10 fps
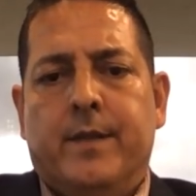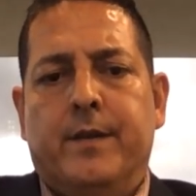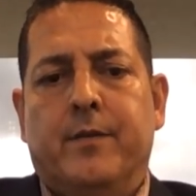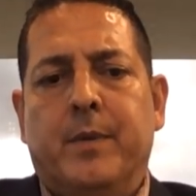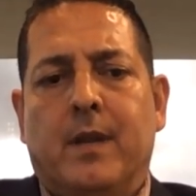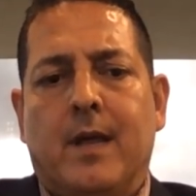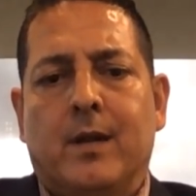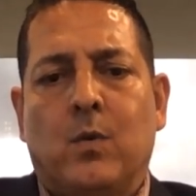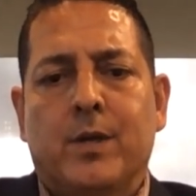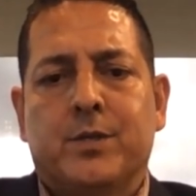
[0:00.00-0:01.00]
There have been a lot
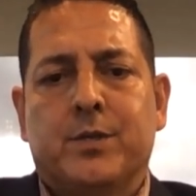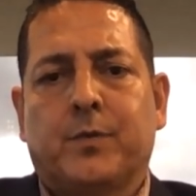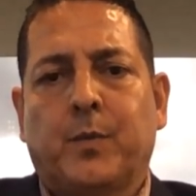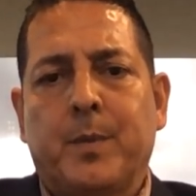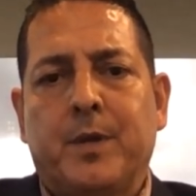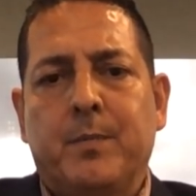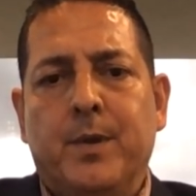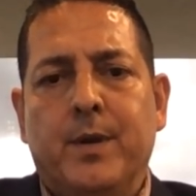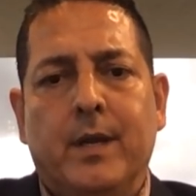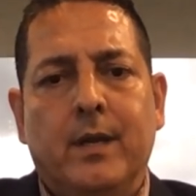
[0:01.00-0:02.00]
of questions from the
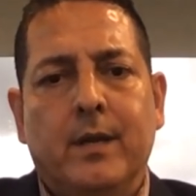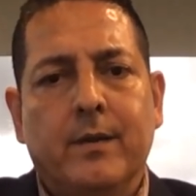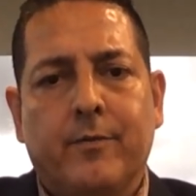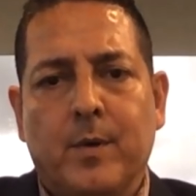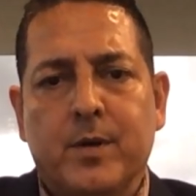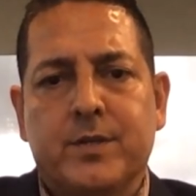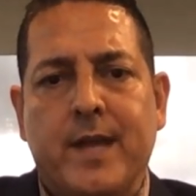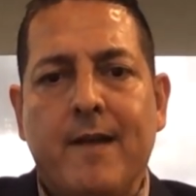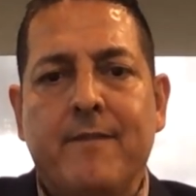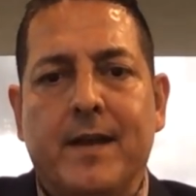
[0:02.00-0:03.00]
community, from our
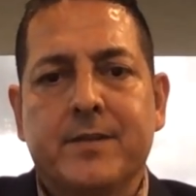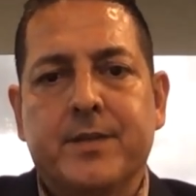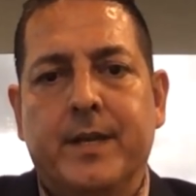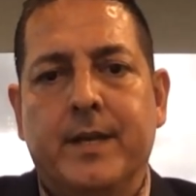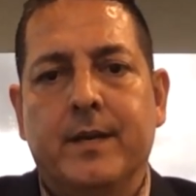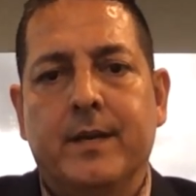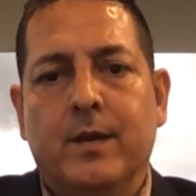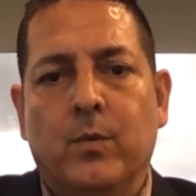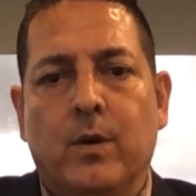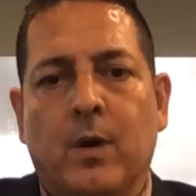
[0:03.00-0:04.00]
staff,
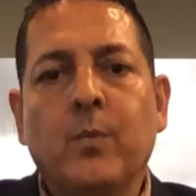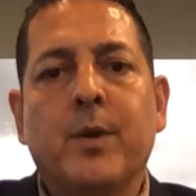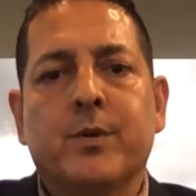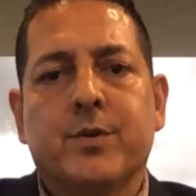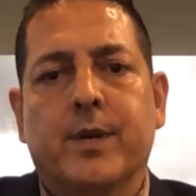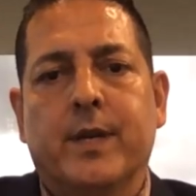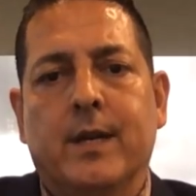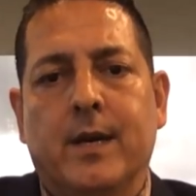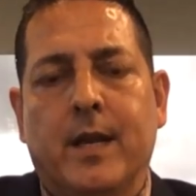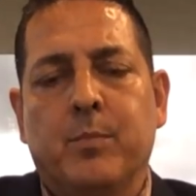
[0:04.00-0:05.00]
asking, are we returning
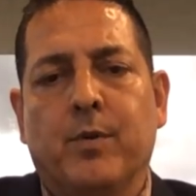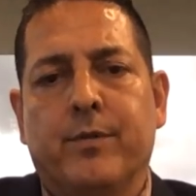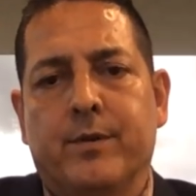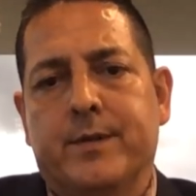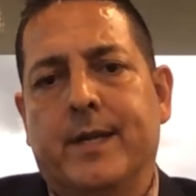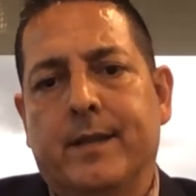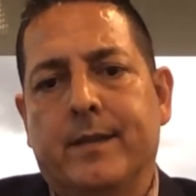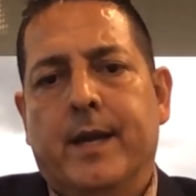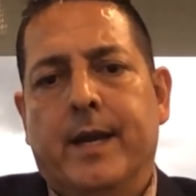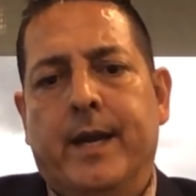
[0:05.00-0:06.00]
on April thirteenth?
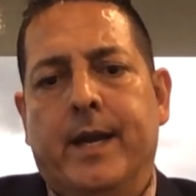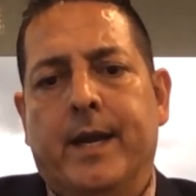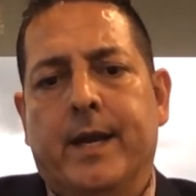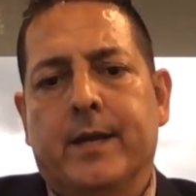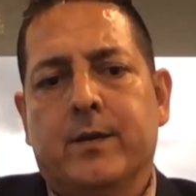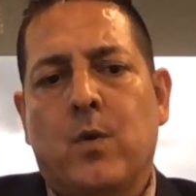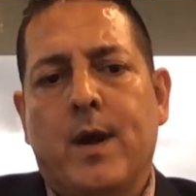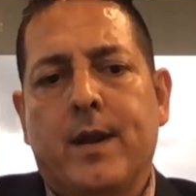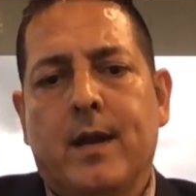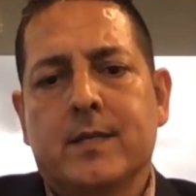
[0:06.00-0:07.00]
And
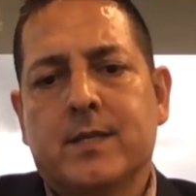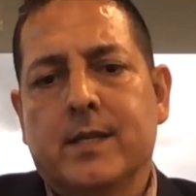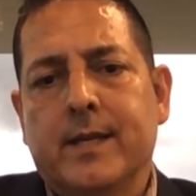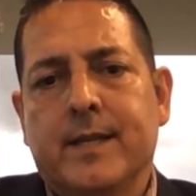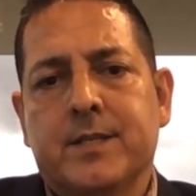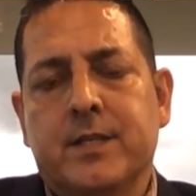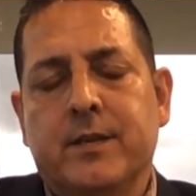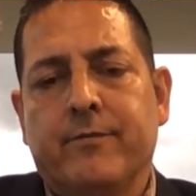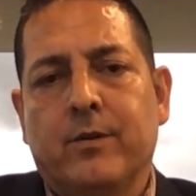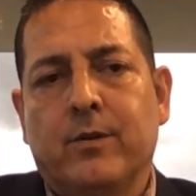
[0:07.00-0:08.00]
quite honestly, that's a
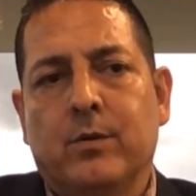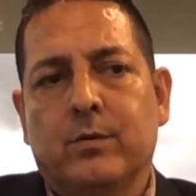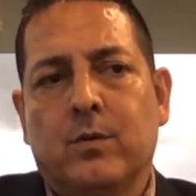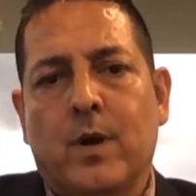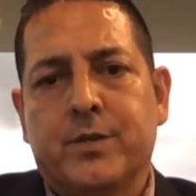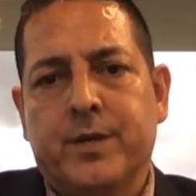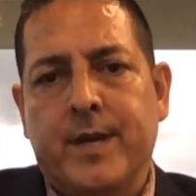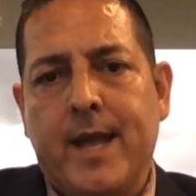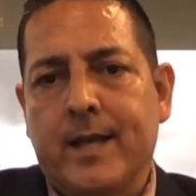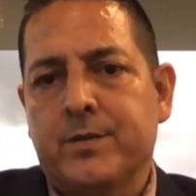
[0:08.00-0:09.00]
difficult question
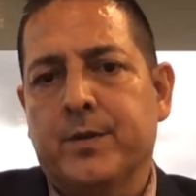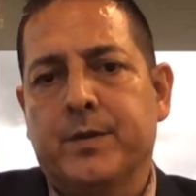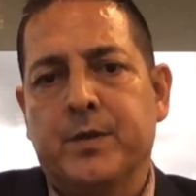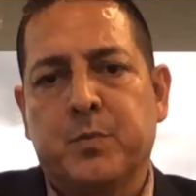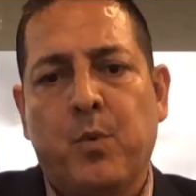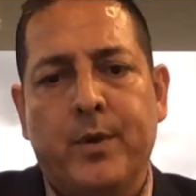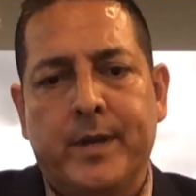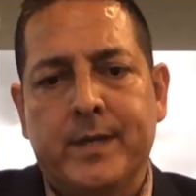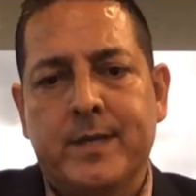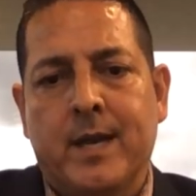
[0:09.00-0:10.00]
to answer at this point
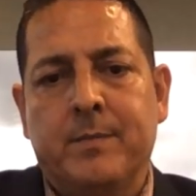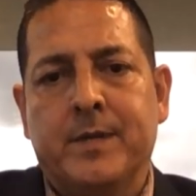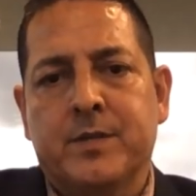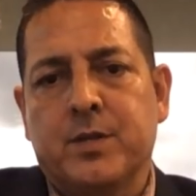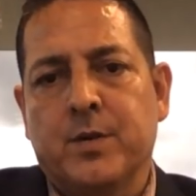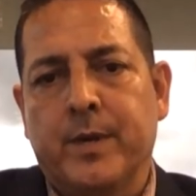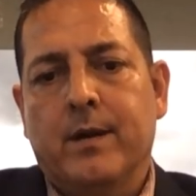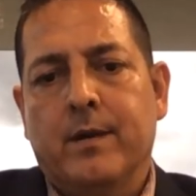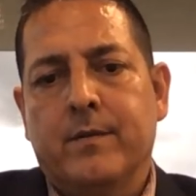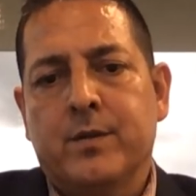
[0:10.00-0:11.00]
in time,
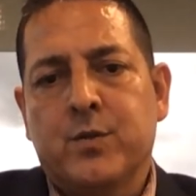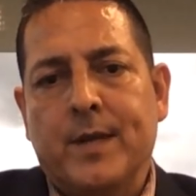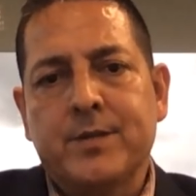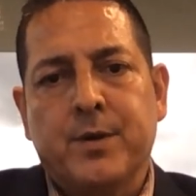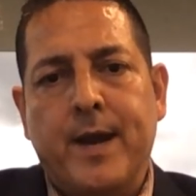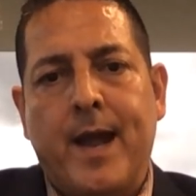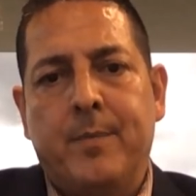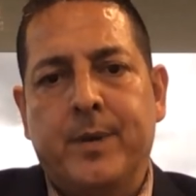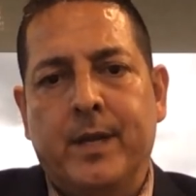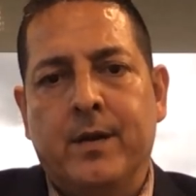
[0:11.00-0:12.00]
considering the trends that are
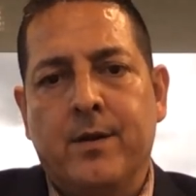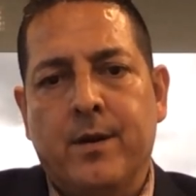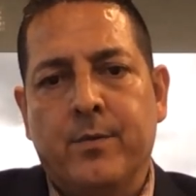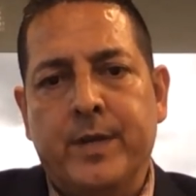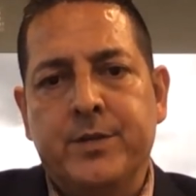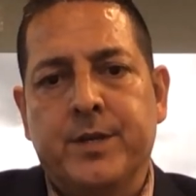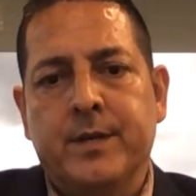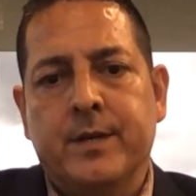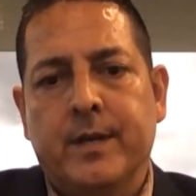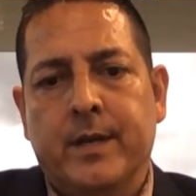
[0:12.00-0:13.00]
happening in our
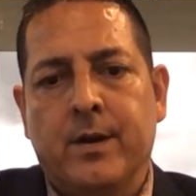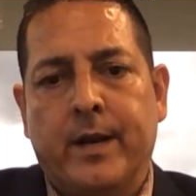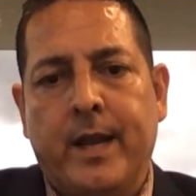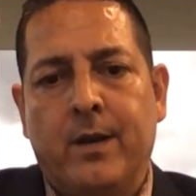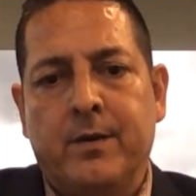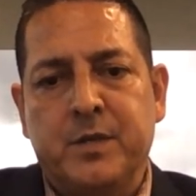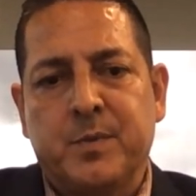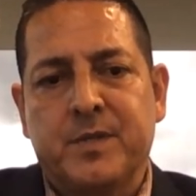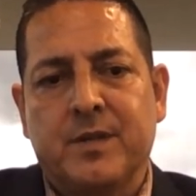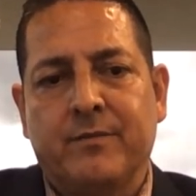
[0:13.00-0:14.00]
region, in our county
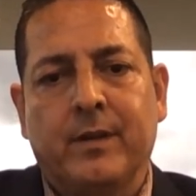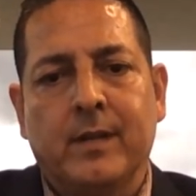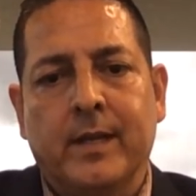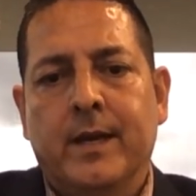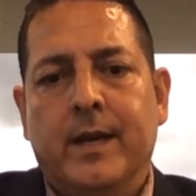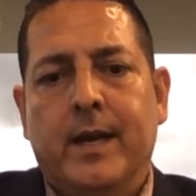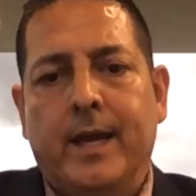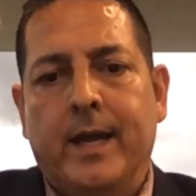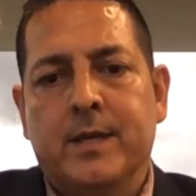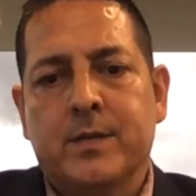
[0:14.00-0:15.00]
specifically,
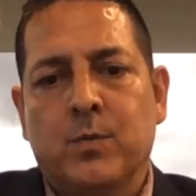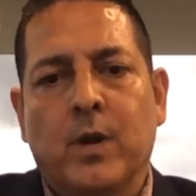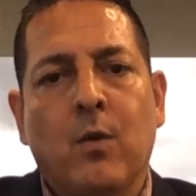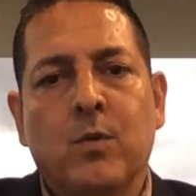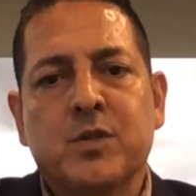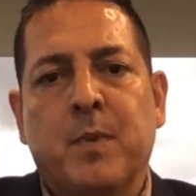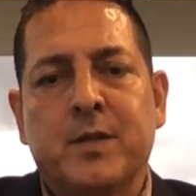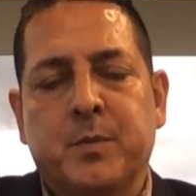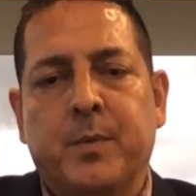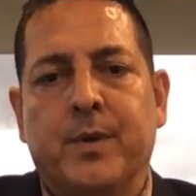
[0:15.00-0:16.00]
and what our
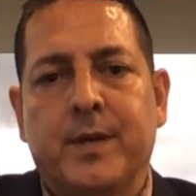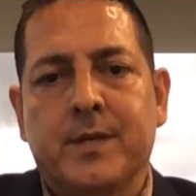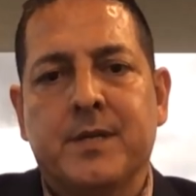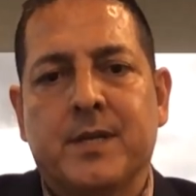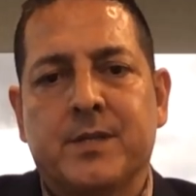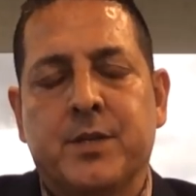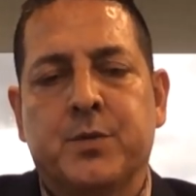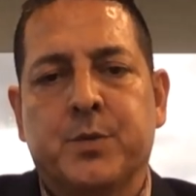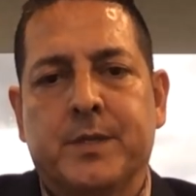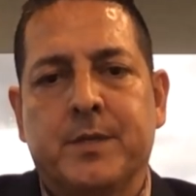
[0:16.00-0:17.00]
responsibility is as a
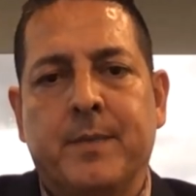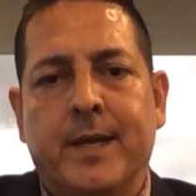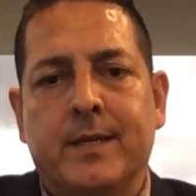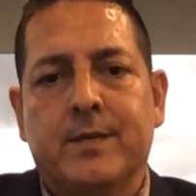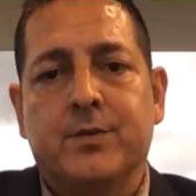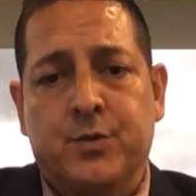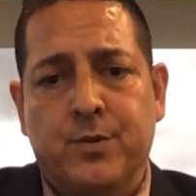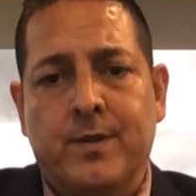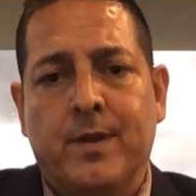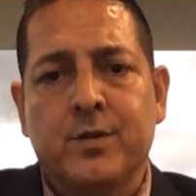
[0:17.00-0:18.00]
district to make
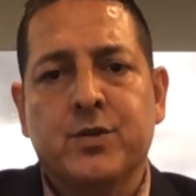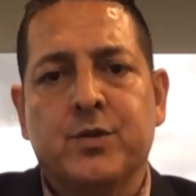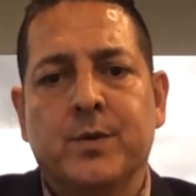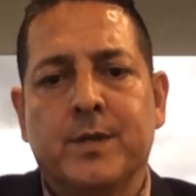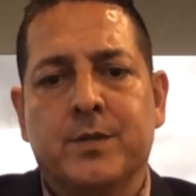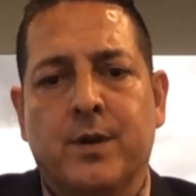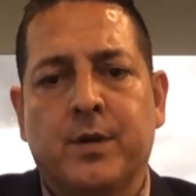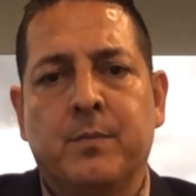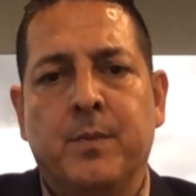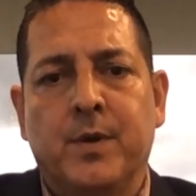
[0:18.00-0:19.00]
sure that our students and our
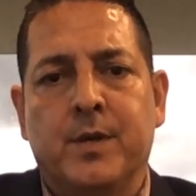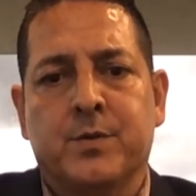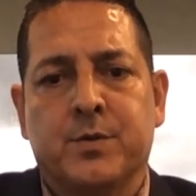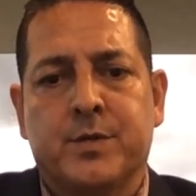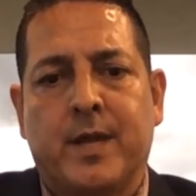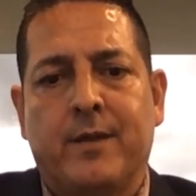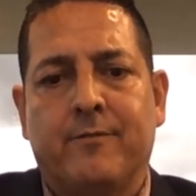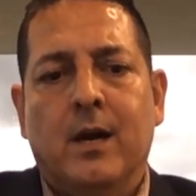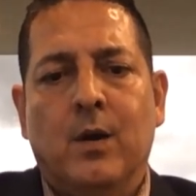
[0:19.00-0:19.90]
communities are safe.